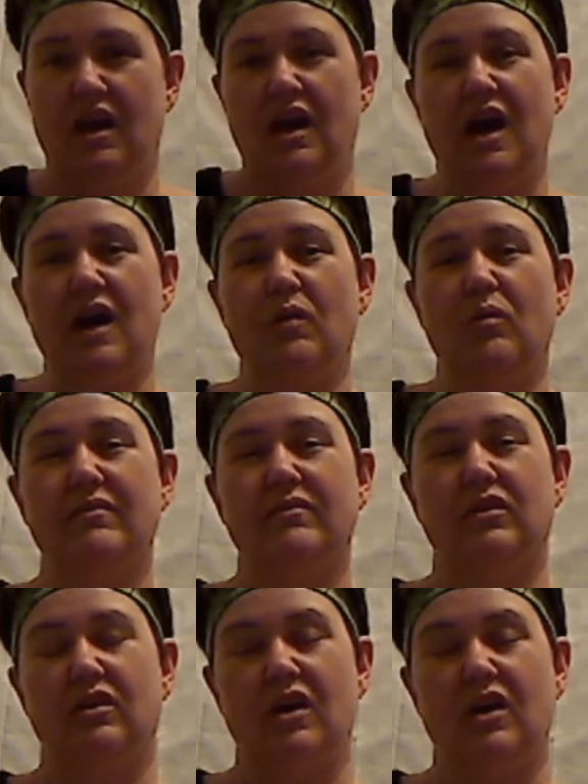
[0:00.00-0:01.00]

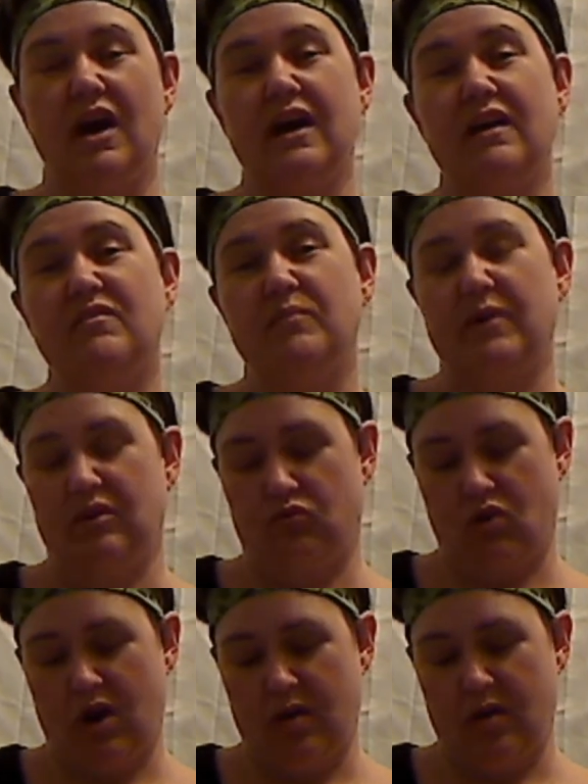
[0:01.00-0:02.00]
However, I had been
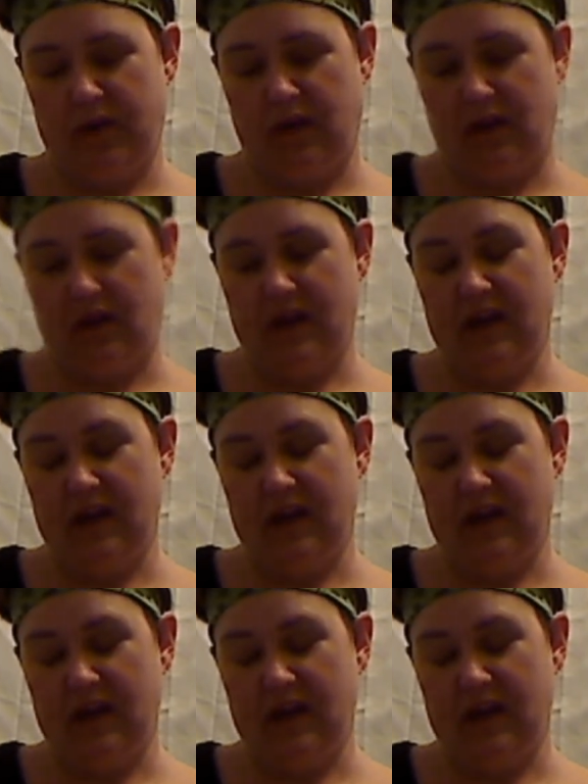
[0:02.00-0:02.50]
dropping